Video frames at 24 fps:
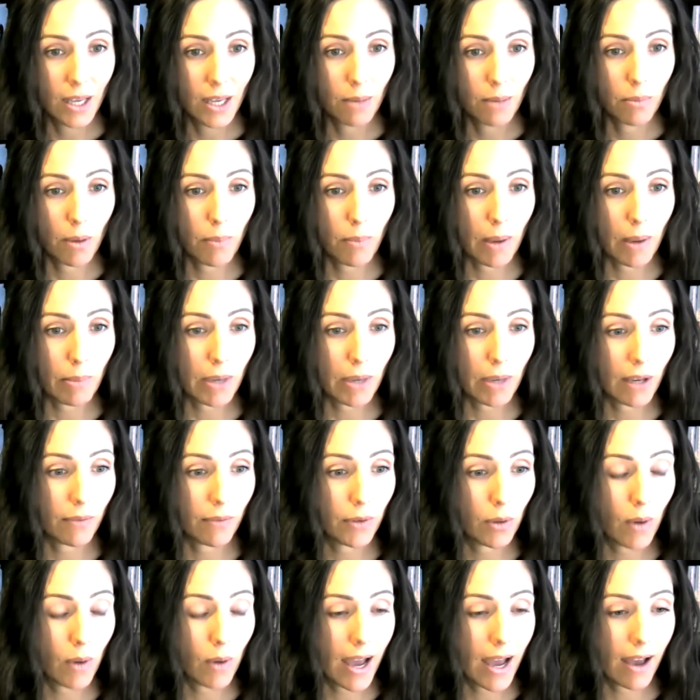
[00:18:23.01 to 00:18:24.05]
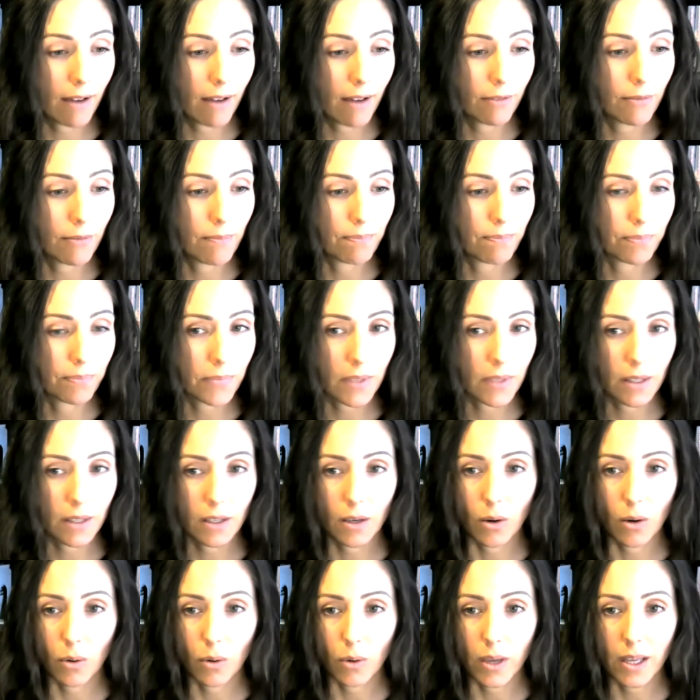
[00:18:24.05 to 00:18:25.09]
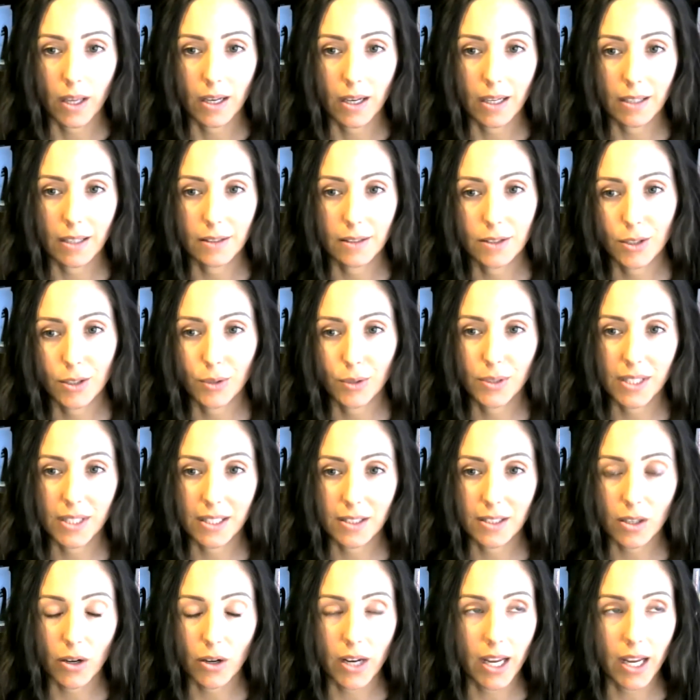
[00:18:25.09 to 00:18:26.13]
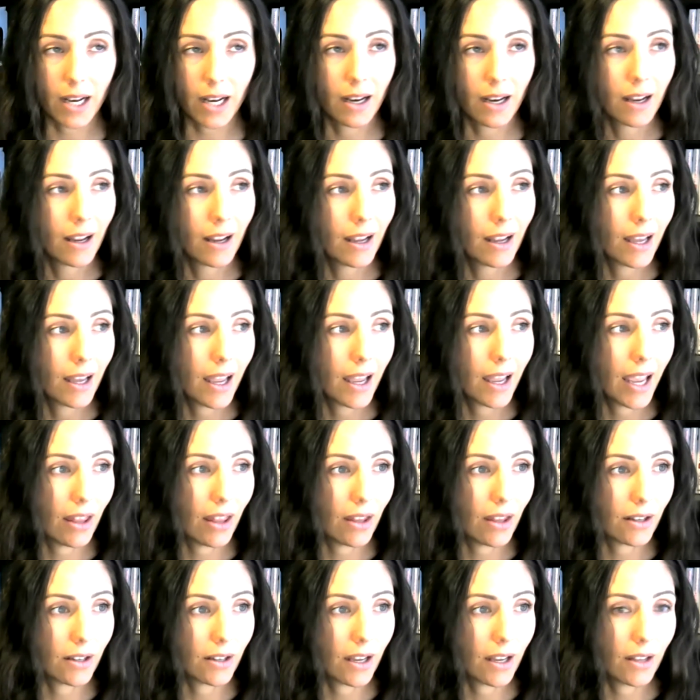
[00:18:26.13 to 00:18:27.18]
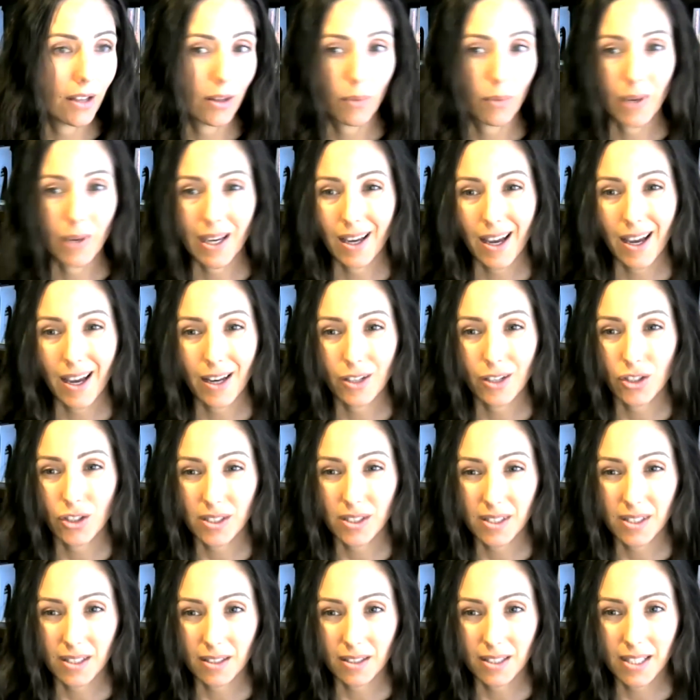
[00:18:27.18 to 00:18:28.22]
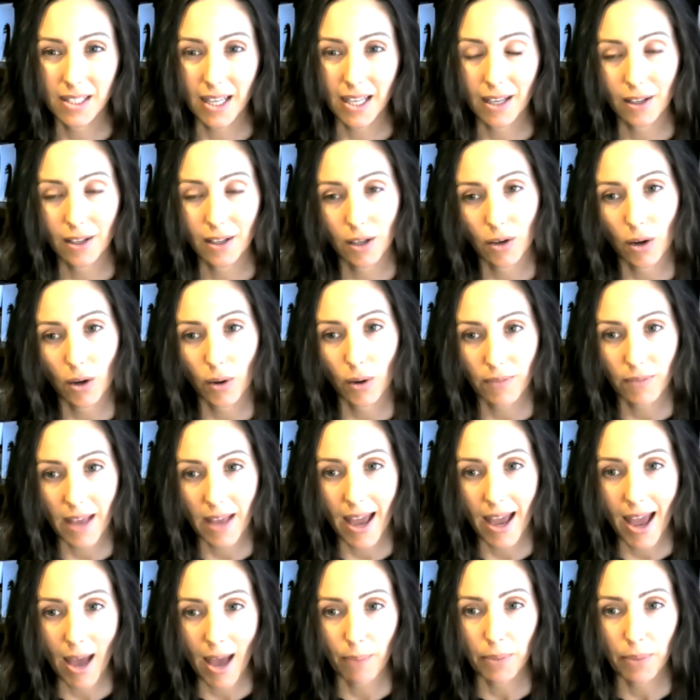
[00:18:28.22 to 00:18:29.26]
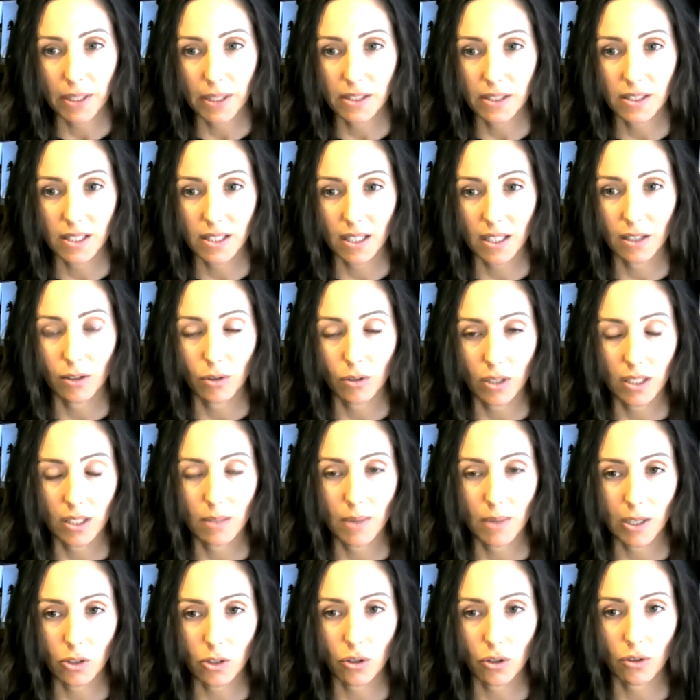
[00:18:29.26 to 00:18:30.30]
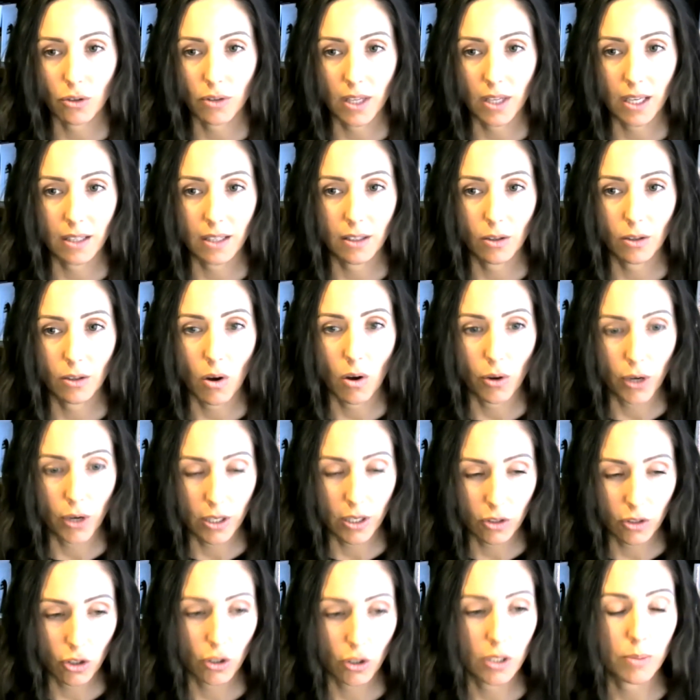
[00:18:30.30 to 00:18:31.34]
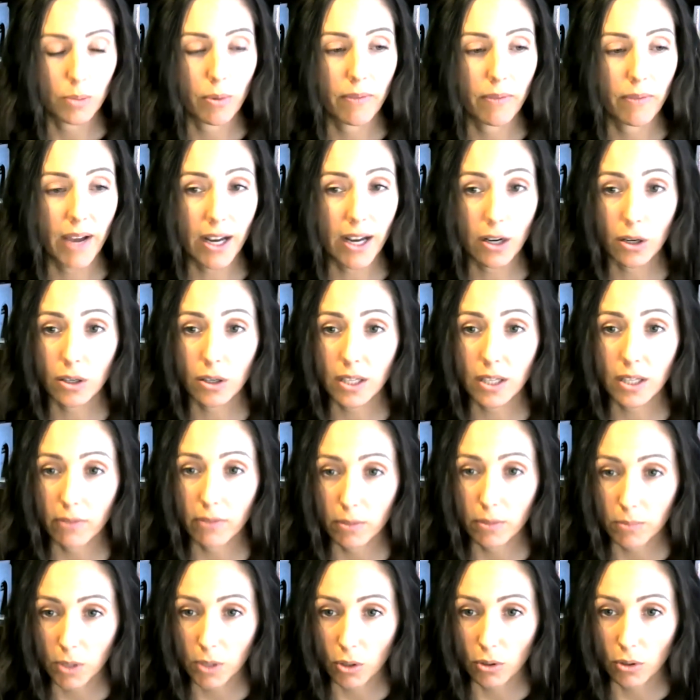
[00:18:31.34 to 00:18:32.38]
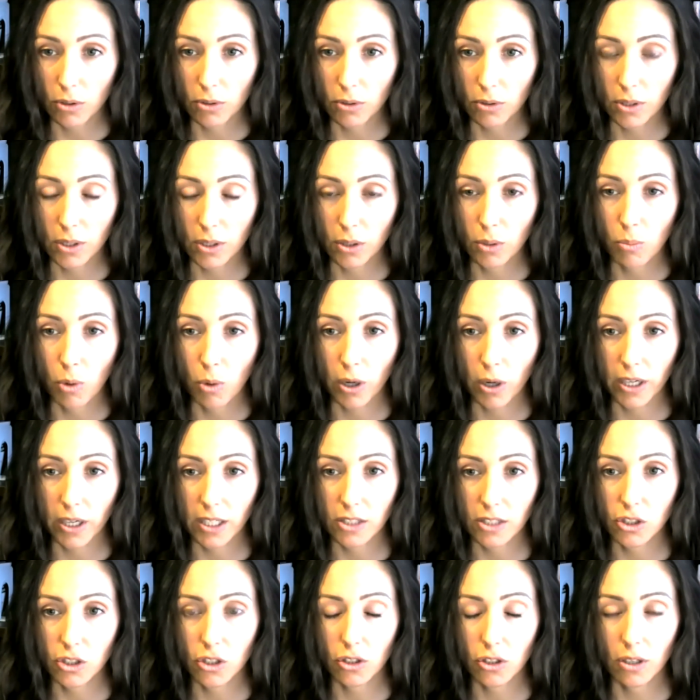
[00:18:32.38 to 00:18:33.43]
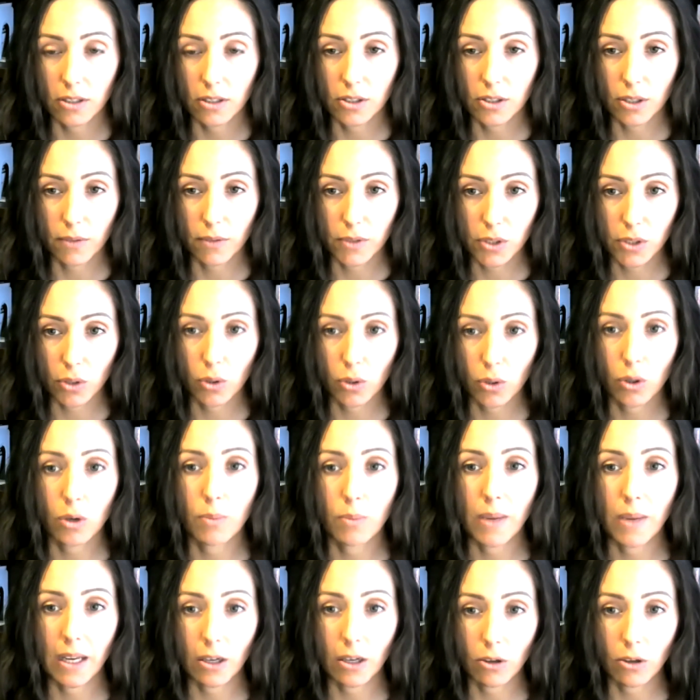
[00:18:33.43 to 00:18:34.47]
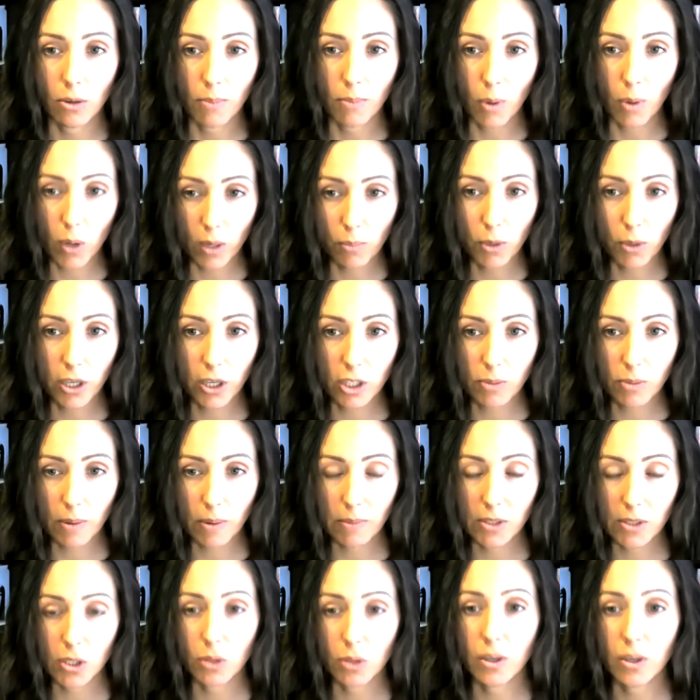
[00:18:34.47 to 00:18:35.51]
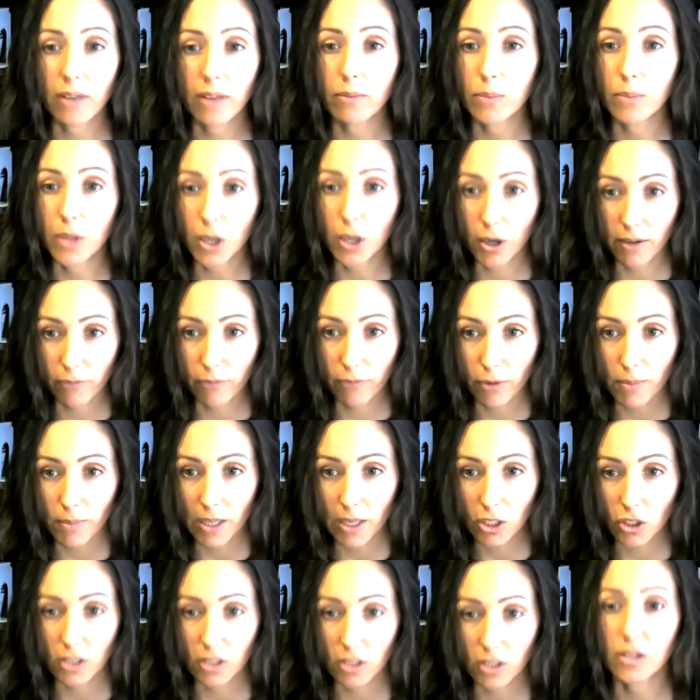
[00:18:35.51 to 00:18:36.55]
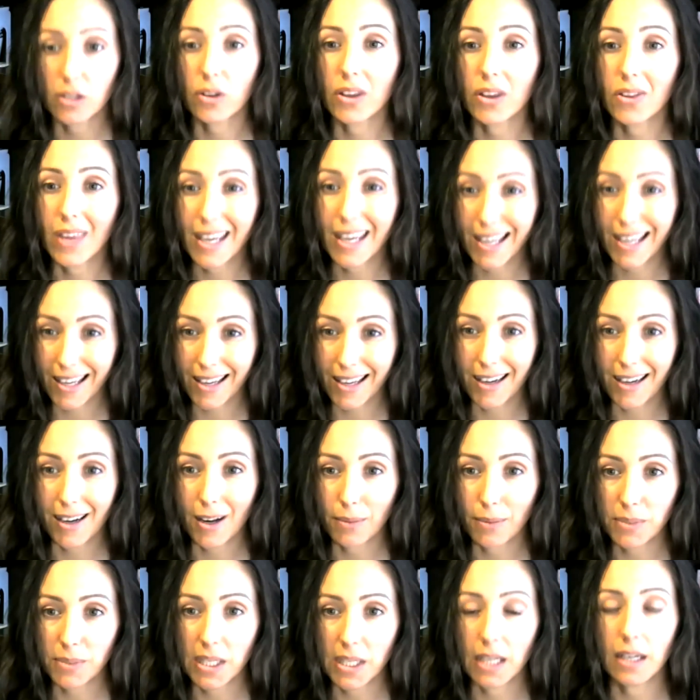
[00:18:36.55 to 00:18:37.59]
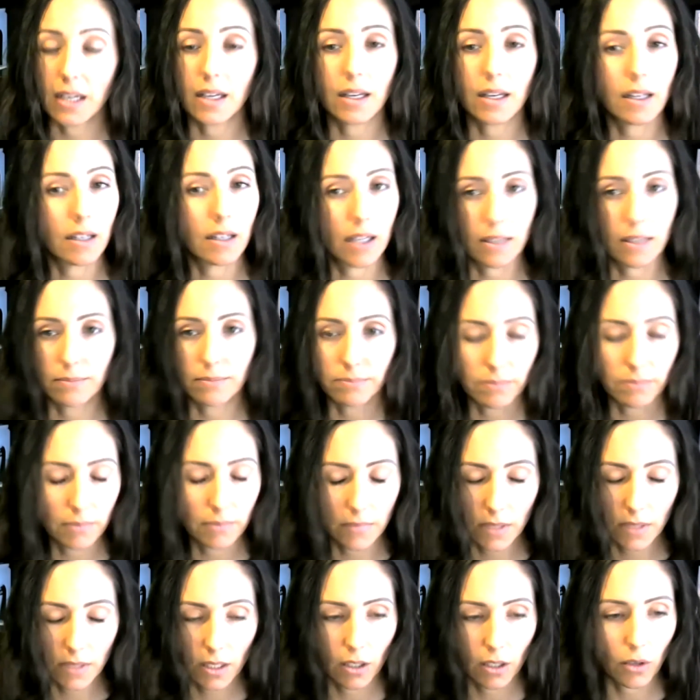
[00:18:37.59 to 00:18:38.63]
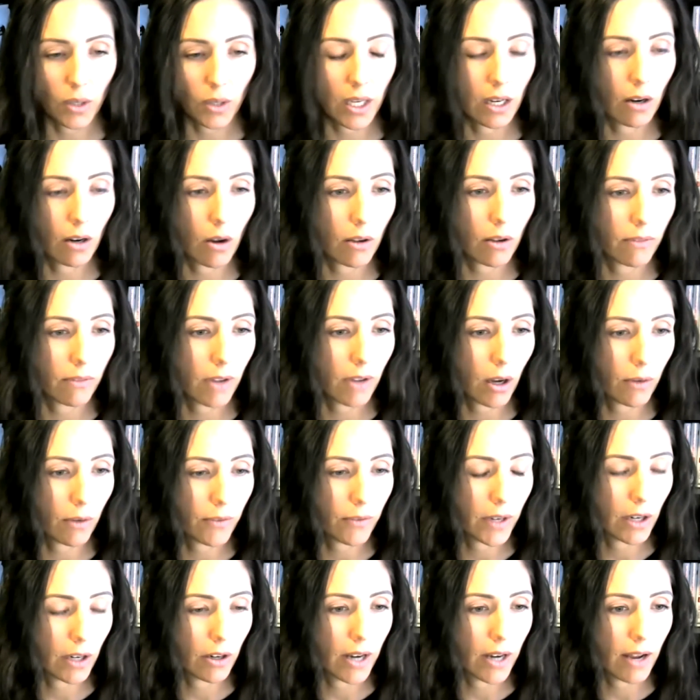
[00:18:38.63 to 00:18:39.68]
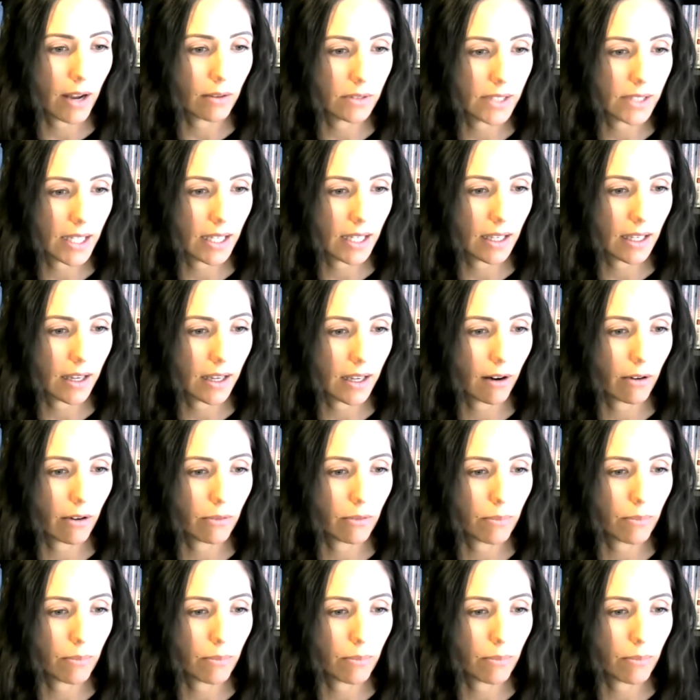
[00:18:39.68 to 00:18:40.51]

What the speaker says: But maybe if you have, any 2 cents on it, and then we can kind of just say, if that happens, then you need to make sure that you call your insurance provider, give them the new mortgage servicer who you're making your mortgage payment to, give them their information so that they can get it updated and then, get it all figured out and taken care of.